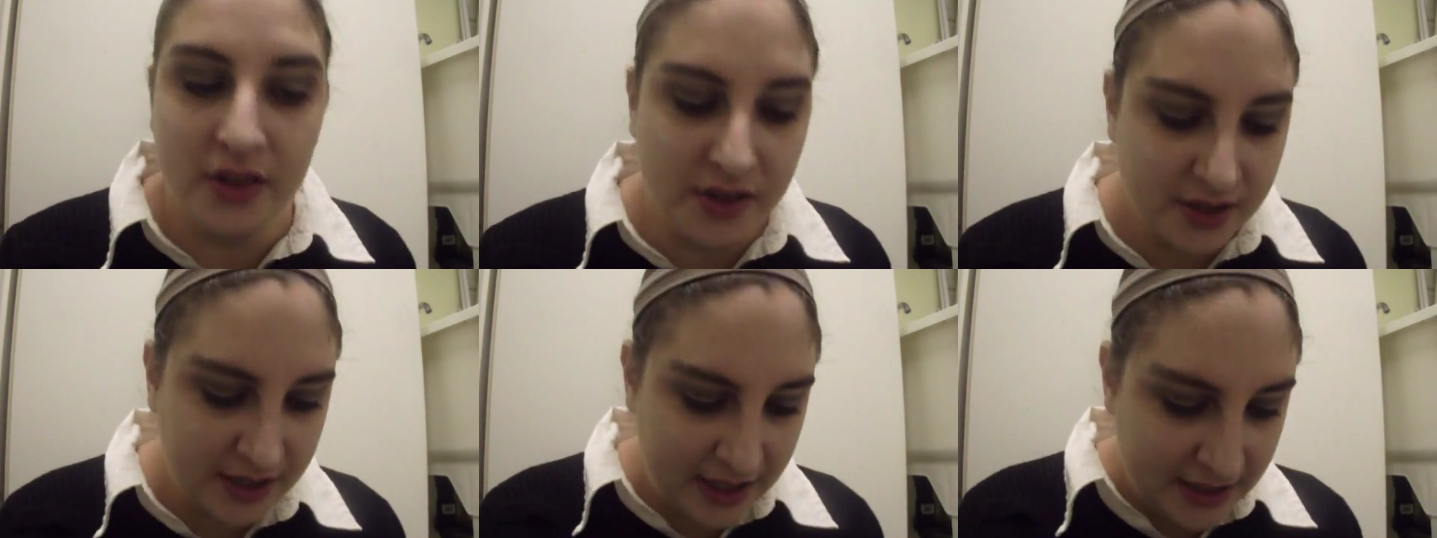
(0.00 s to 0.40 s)

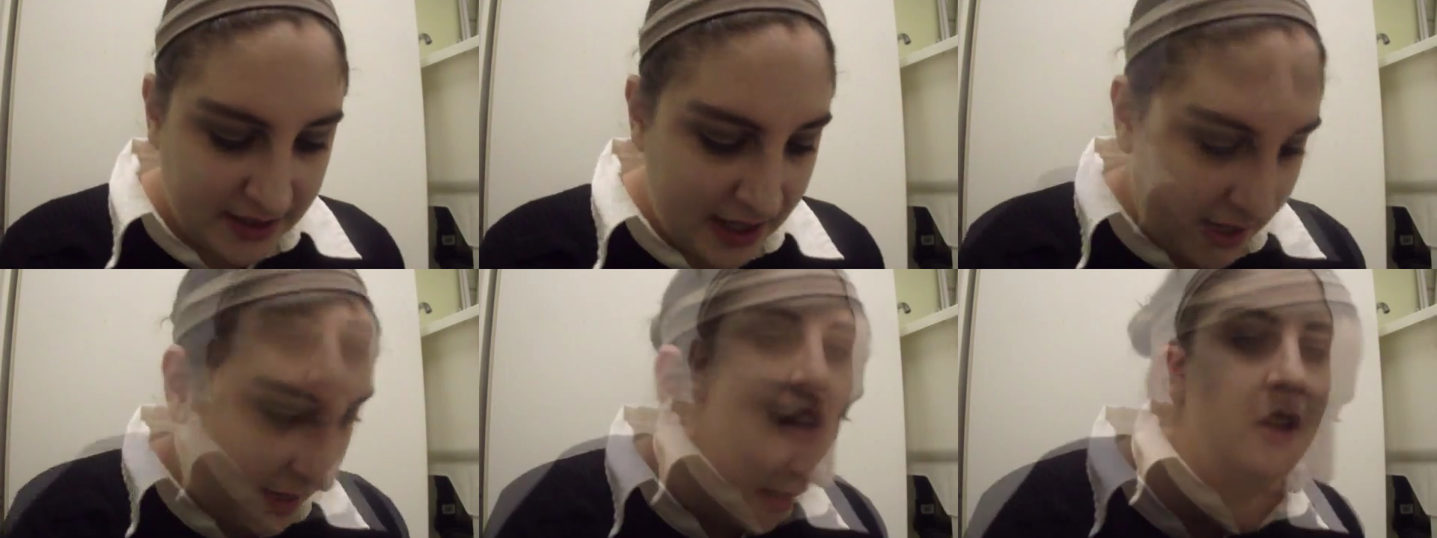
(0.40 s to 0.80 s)
skins
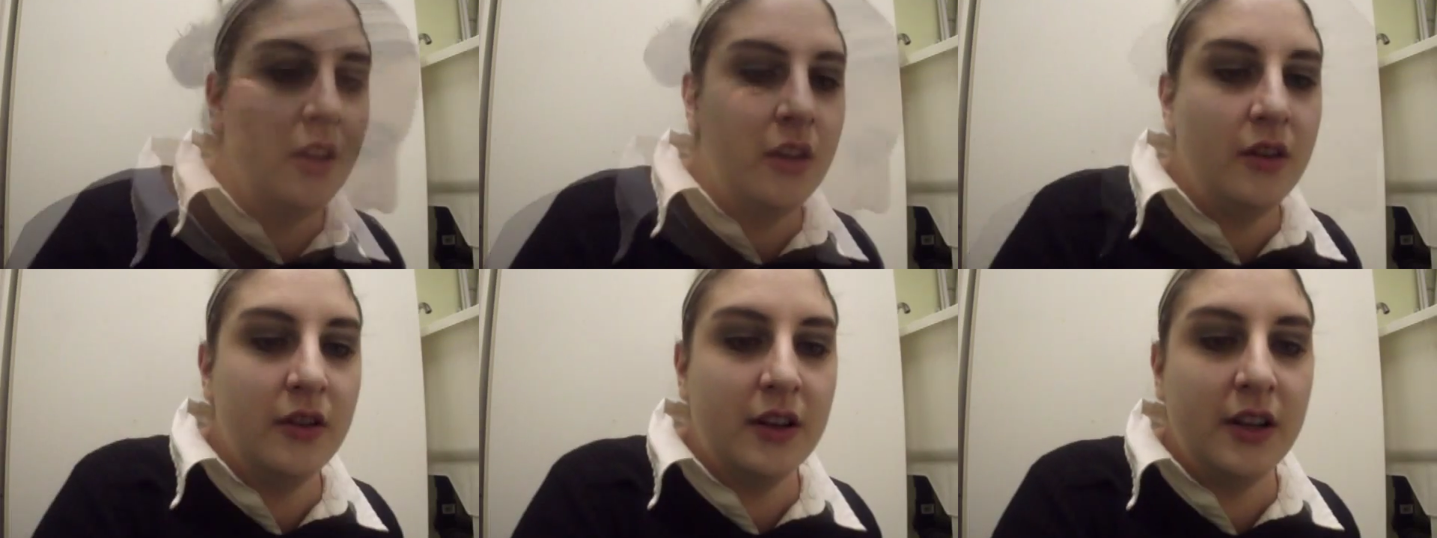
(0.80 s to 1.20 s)
hanging
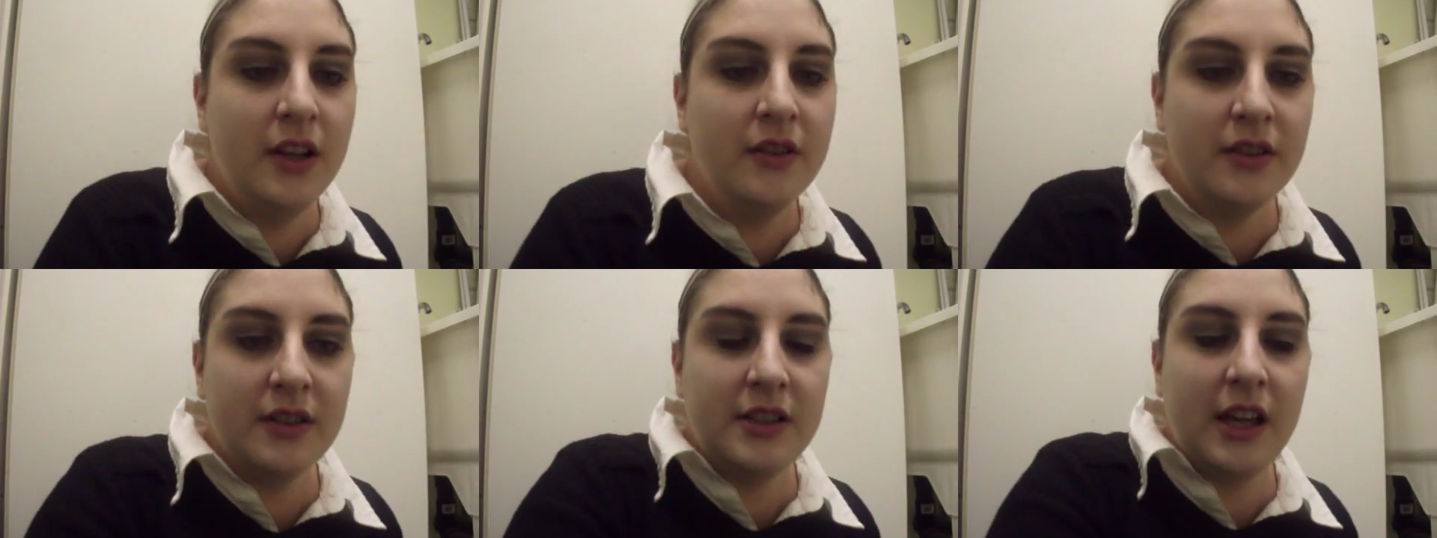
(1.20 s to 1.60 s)
off. You could
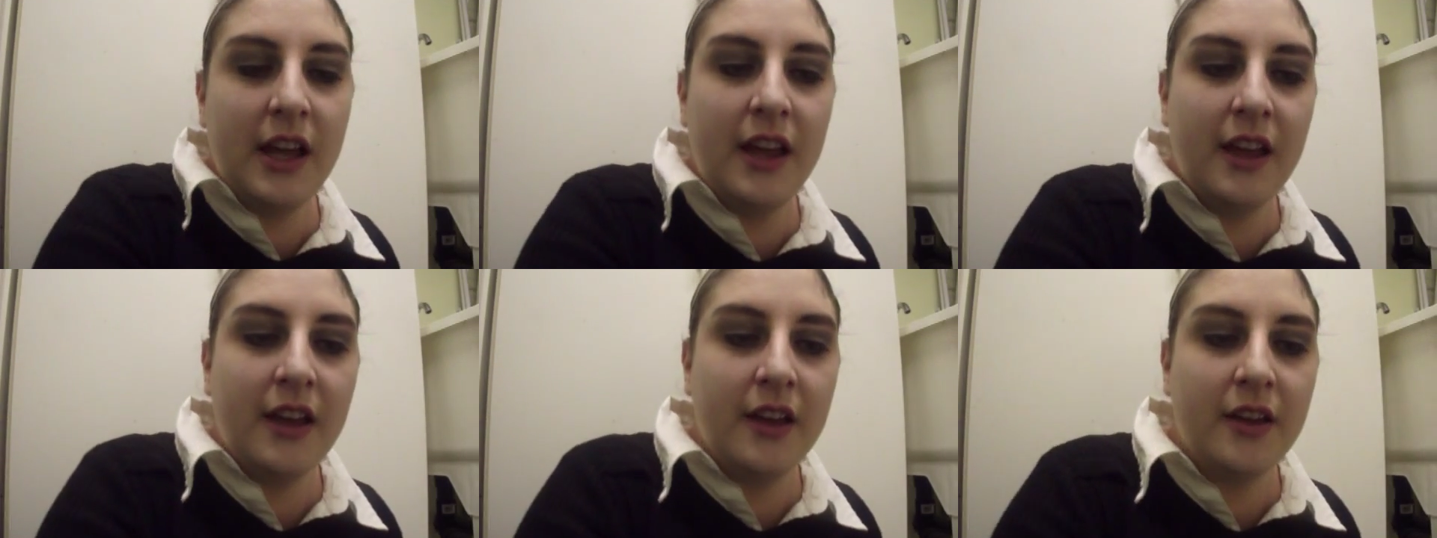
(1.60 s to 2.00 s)
either
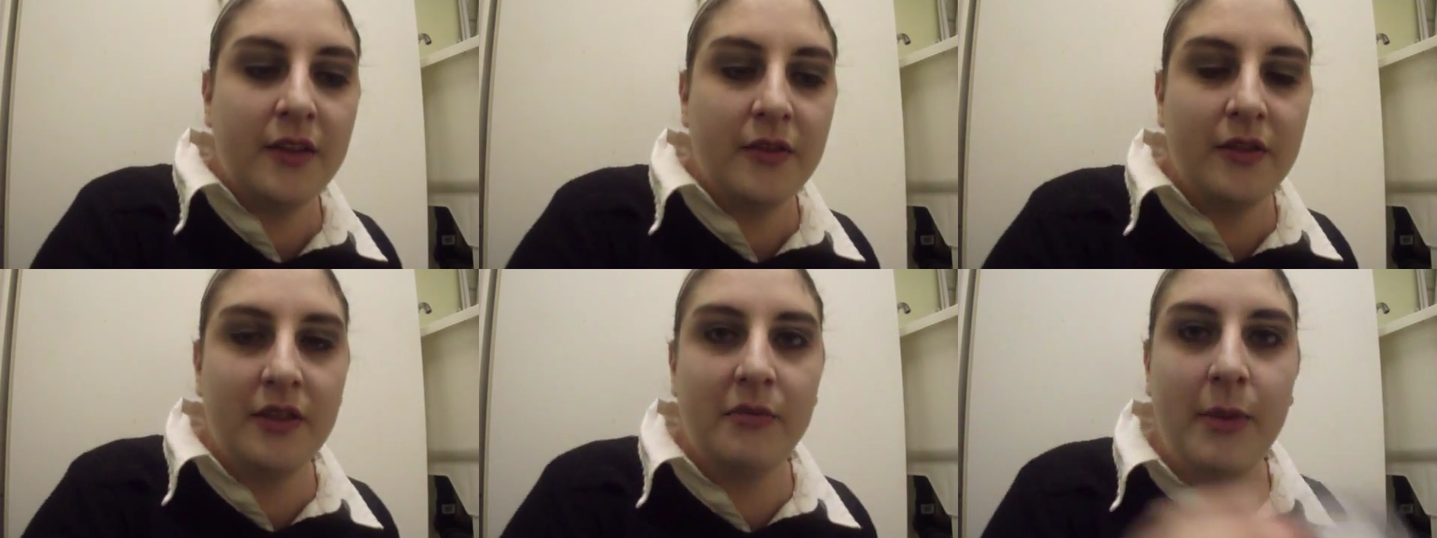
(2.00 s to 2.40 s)
take
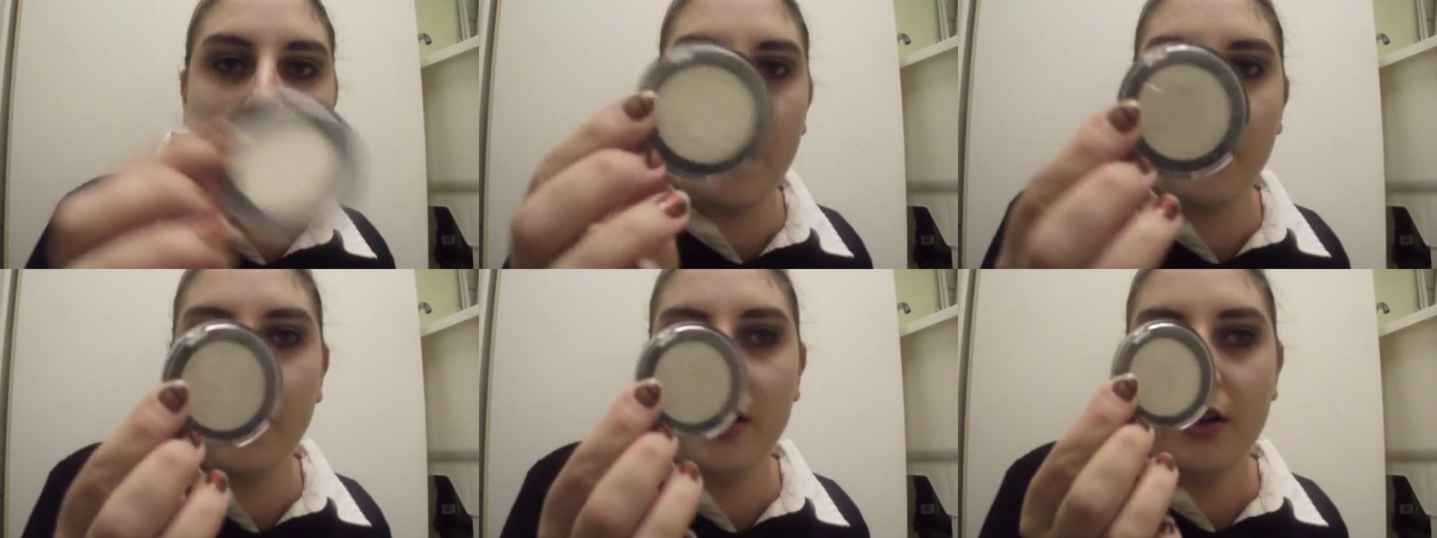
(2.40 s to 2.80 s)
the
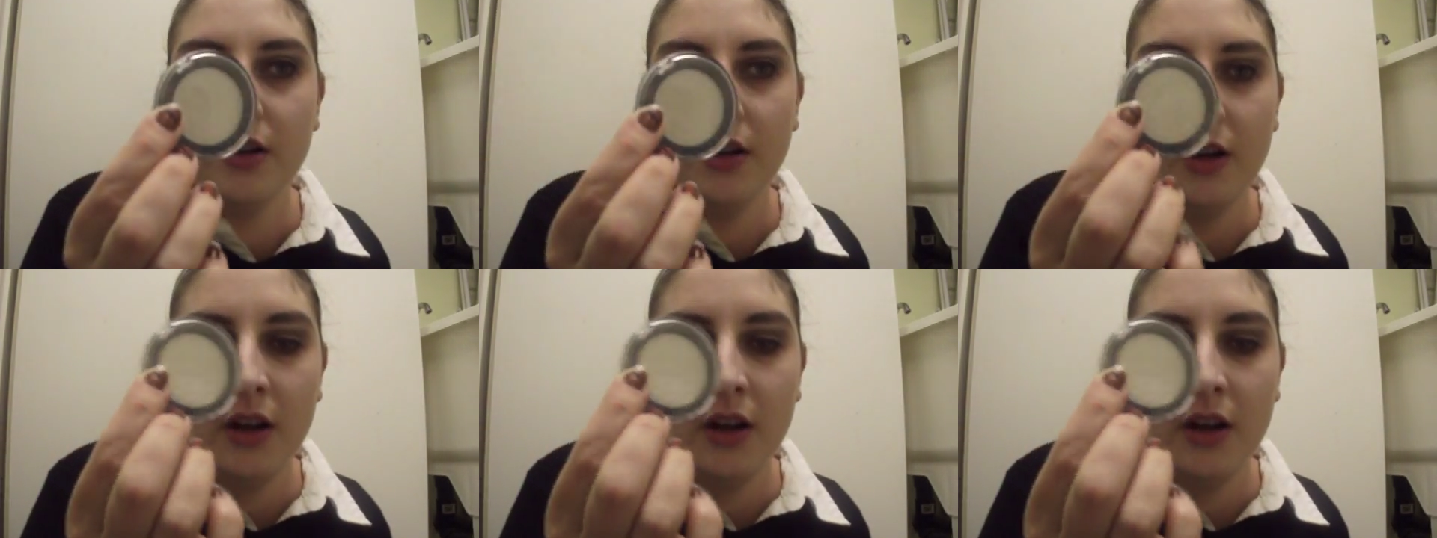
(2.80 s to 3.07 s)
powder